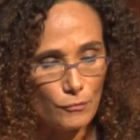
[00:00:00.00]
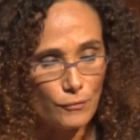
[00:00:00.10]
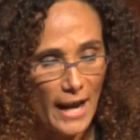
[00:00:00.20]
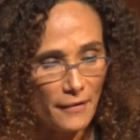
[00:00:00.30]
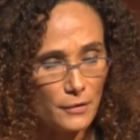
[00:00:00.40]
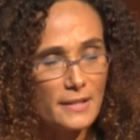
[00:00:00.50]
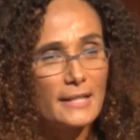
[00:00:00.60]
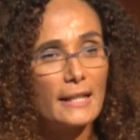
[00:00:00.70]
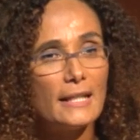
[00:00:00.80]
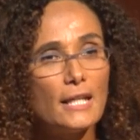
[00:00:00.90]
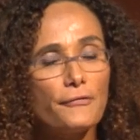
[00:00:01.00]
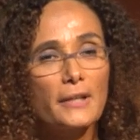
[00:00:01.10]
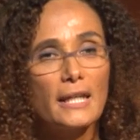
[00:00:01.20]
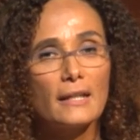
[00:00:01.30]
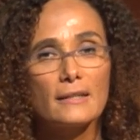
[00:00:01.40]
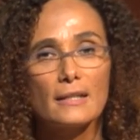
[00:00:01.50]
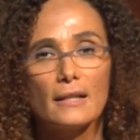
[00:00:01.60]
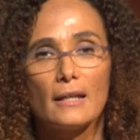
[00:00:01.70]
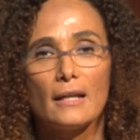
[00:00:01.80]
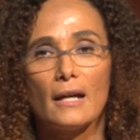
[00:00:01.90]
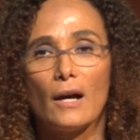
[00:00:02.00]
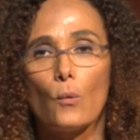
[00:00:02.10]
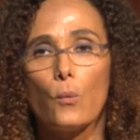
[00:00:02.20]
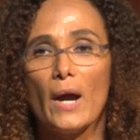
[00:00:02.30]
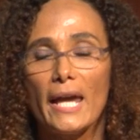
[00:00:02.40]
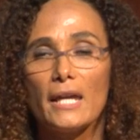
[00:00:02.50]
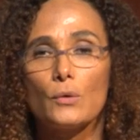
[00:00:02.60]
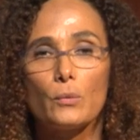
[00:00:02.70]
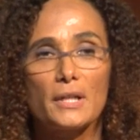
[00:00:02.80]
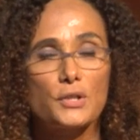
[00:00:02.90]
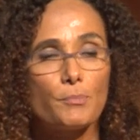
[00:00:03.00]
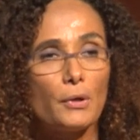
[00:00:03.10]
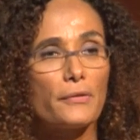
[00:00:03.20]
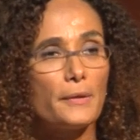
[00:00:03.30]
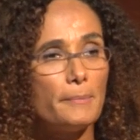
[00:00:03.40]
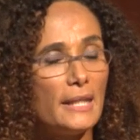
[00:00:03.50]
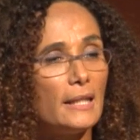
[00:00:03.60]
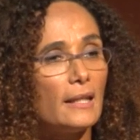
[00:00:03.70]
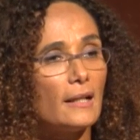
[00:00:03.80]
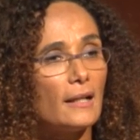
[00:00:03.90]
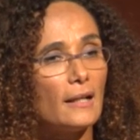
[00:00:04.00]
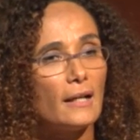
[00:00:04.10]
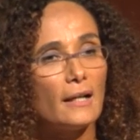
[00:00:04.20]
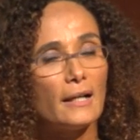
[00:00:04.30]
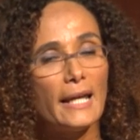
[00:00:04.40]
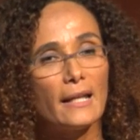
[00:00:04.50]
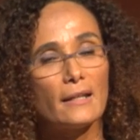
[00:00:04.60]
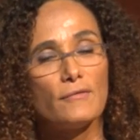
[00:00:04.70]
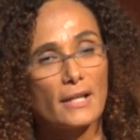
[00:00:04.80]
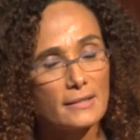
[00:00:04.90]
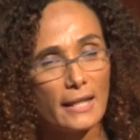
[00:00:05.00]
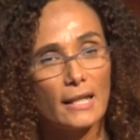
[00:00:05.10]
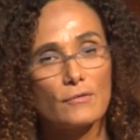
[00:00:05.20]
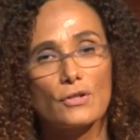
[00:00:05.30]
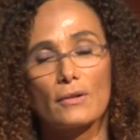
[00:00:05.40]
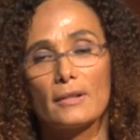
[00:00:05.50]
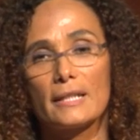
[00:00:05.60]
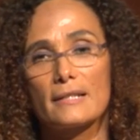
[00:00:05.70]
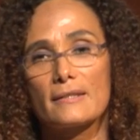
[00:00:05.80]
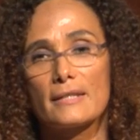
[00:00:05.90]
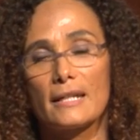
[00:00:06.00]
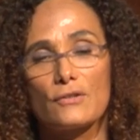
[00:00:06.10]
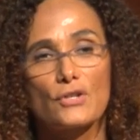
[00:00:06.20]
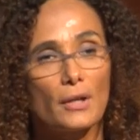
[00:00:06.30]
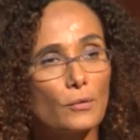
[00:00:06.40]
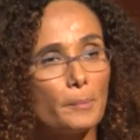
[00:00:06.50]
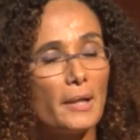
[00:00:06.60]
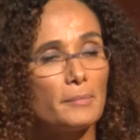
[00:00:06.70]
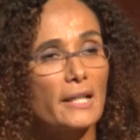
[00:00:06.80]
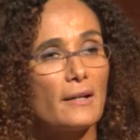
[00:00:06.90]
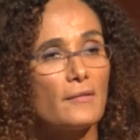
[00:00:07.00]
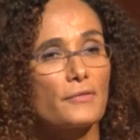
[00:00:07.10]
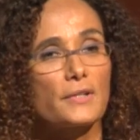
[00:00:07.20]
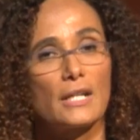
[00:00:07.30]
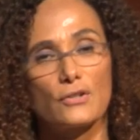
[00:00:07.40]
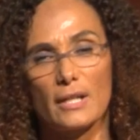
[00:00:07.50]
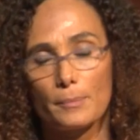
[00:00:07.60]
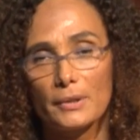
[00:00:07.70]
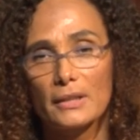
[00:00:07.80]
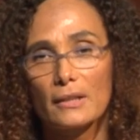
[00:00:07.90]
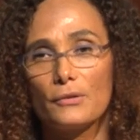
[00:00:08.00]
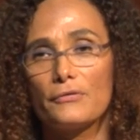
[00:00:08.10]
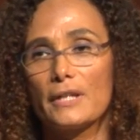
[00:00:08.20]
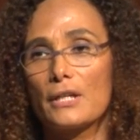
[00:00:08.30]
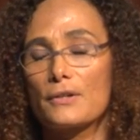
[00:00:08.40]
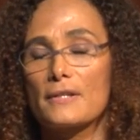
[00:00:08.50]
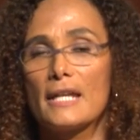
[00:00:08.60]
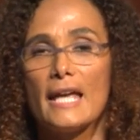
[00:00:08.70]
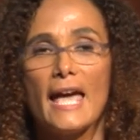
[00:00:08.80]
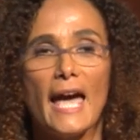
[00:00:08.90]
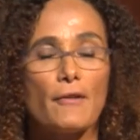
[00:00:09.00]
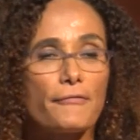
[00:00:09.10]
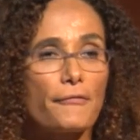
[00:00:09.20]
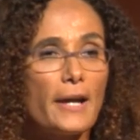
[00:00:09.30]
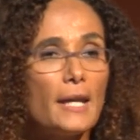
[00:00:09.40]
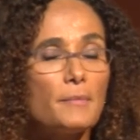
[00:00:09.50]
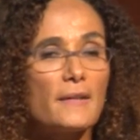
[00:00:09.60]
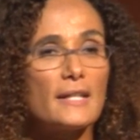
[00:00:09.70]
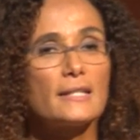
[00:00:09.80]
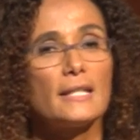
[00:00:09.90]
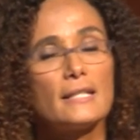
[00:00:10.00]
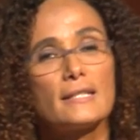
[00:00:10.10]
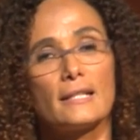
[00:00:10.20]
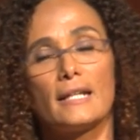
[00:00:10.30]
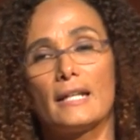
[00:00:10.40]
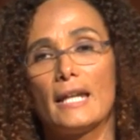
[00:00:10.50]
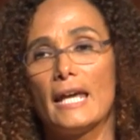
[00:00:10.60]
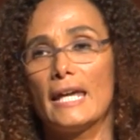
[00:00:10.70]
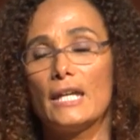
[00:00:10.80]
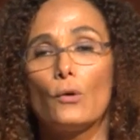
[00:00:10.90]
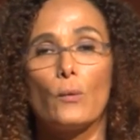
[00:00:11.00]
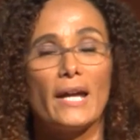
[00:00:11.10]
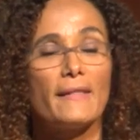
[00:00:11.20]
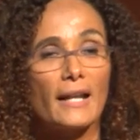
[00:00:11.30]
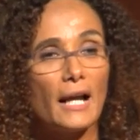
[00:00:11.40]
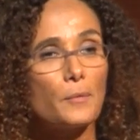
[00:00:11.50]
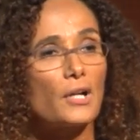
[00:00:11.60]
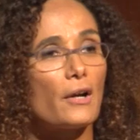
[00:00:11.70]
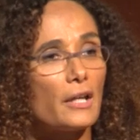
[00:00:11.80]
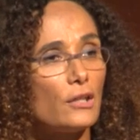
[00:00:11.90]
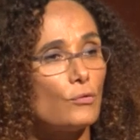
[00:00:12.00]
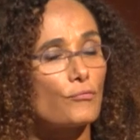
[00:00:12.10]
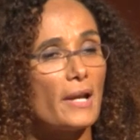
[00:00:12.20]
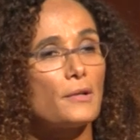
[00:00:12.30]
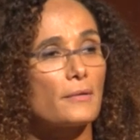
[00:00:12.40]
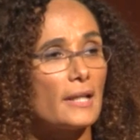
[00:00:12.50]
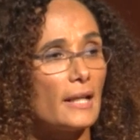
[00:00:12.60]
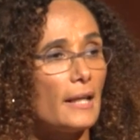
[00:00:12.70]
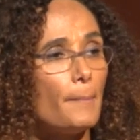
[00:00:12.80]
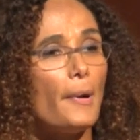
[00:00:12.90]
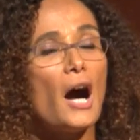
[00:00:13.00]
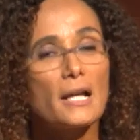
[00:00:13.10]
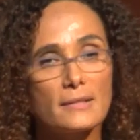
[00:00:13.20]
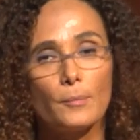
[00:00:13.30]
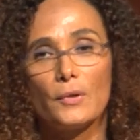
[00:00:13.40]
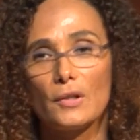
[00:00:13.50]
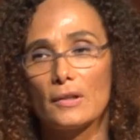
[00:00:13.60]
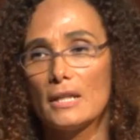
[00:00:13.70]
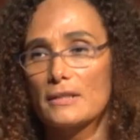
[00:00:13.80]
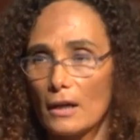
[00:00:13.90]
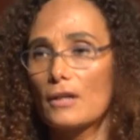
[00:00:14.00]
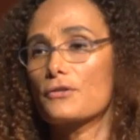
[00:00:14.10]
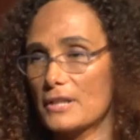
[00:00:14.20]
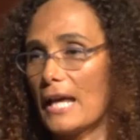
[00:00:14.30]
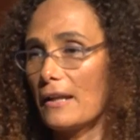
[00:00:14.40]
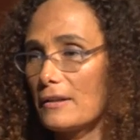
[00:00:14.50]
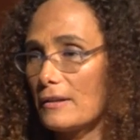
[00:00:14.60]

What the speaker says: rather significant way in which both the media and investigative journalists and general public conversation and political figures have framed this incident in a way that I would argue render it impossible to understand.